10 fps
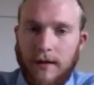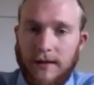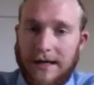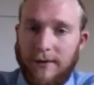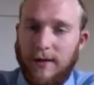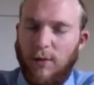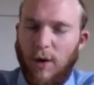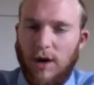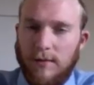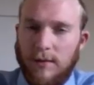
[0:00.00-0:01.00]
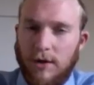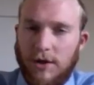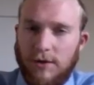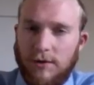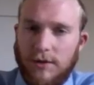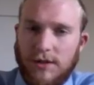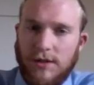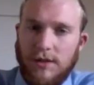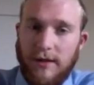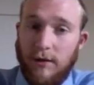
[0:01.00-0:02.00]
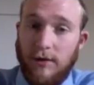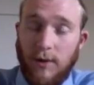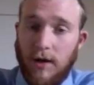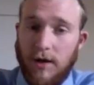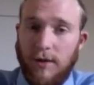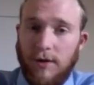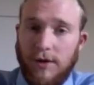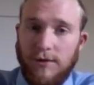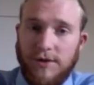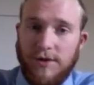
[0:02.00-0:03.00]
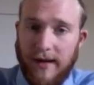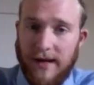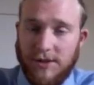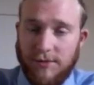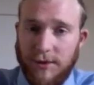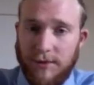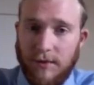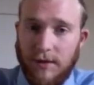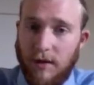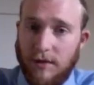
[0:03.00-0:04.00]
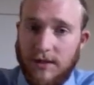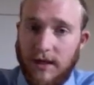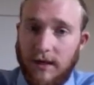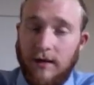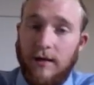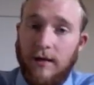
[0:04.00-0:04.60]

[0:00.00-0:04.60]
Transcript: allowing water molecules and only water molecules to pass through, halting